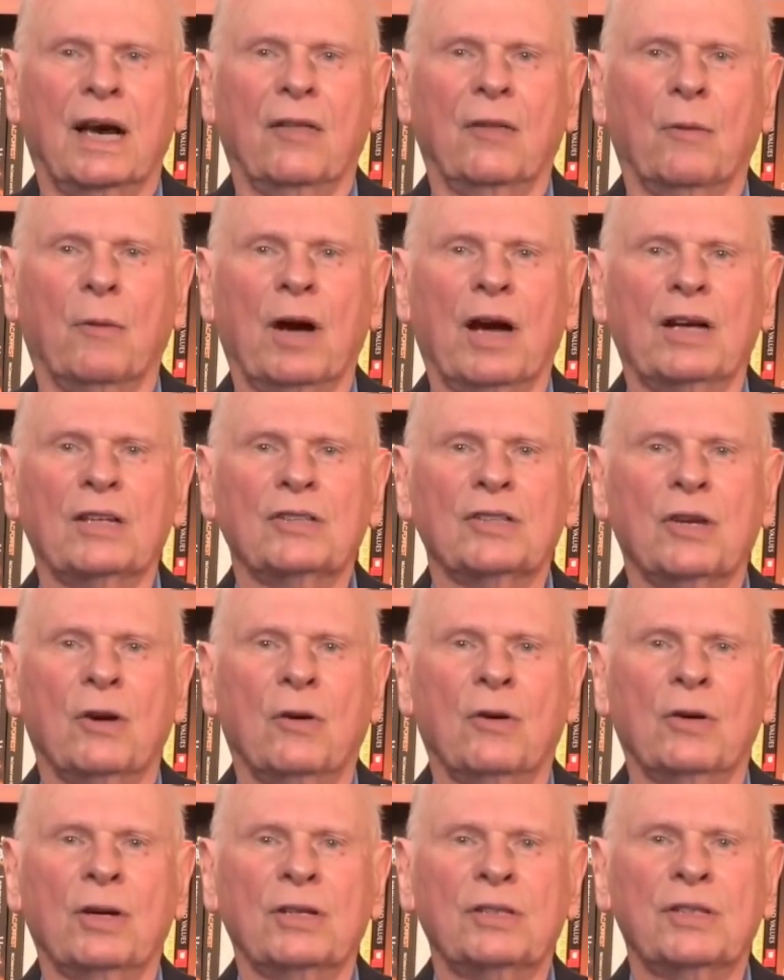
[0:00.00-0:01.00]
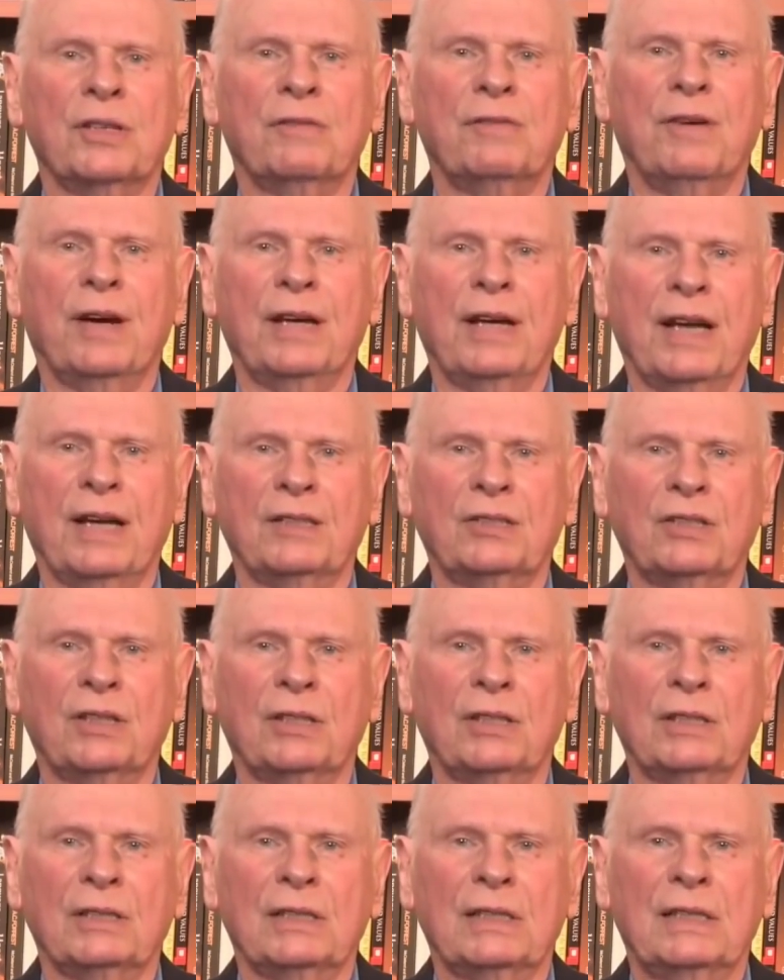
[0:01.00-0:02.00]
otherwise known as the
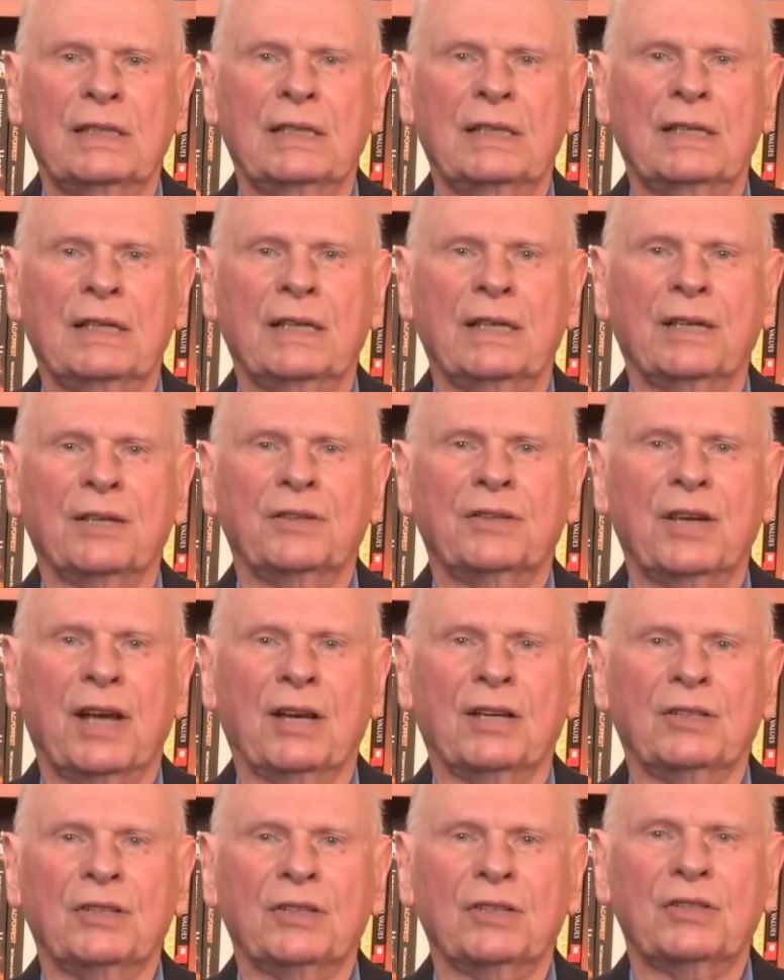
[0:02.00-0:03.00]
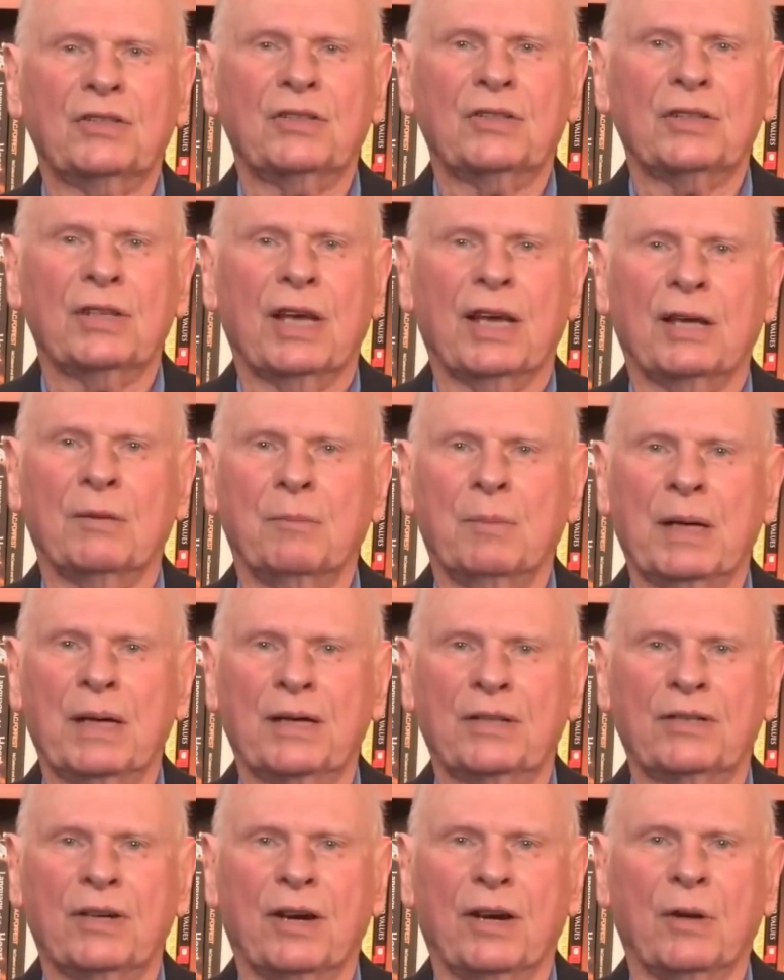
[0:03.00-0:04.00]
financial, intelligence, and
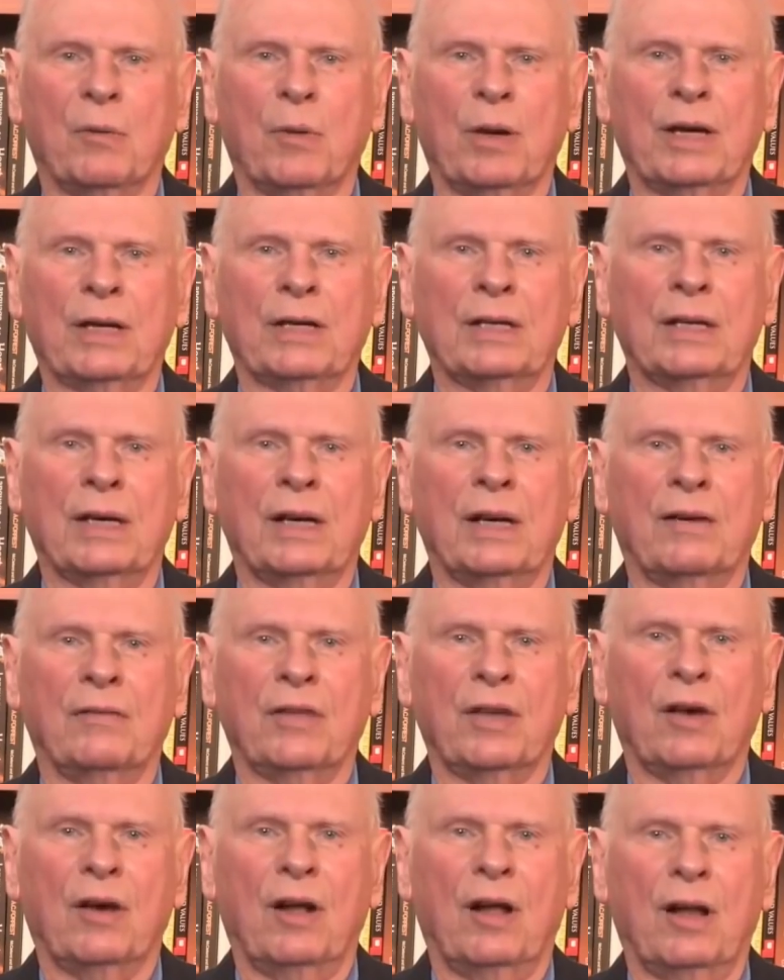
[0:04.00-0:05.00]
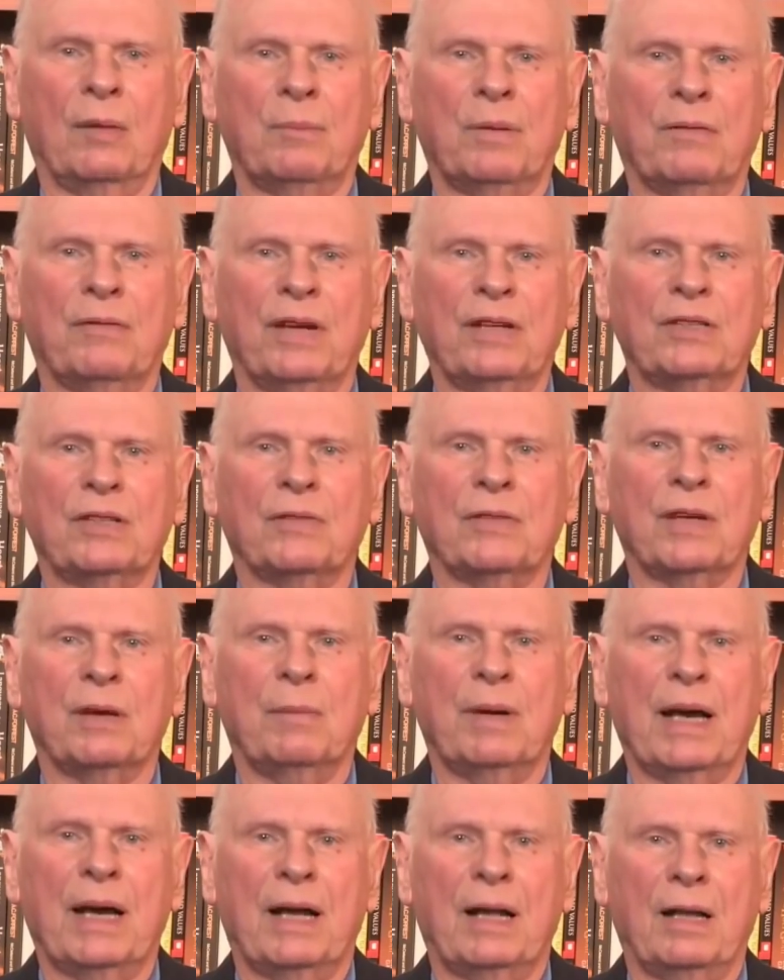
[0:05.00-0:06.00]
military wing of the all-pervasive
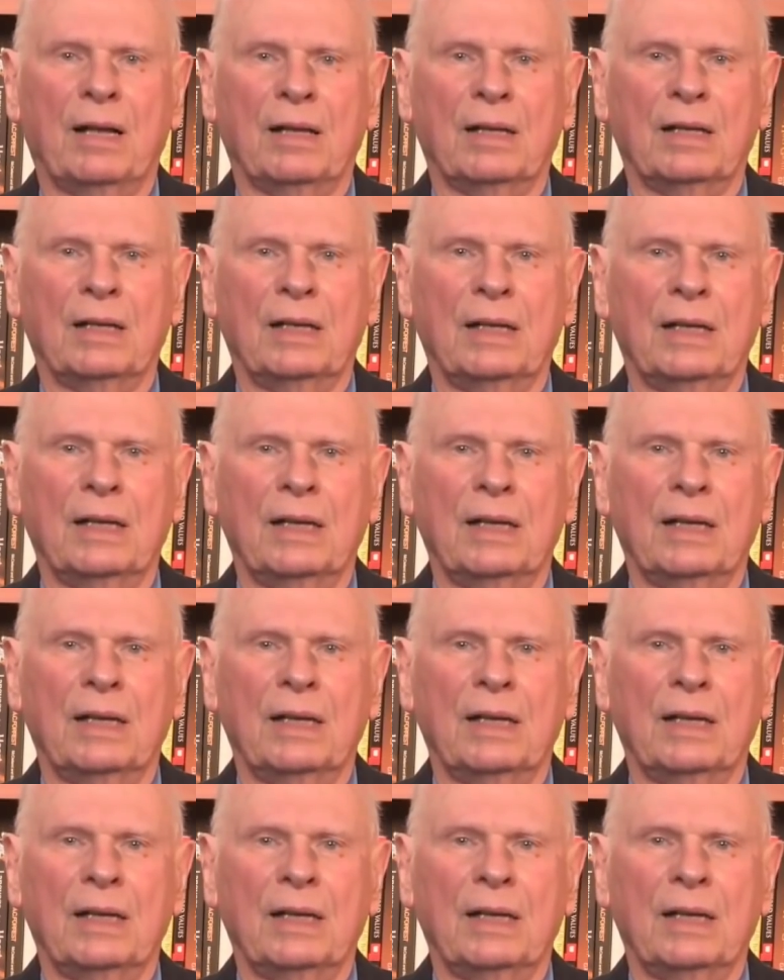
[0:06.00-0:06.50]
cabal,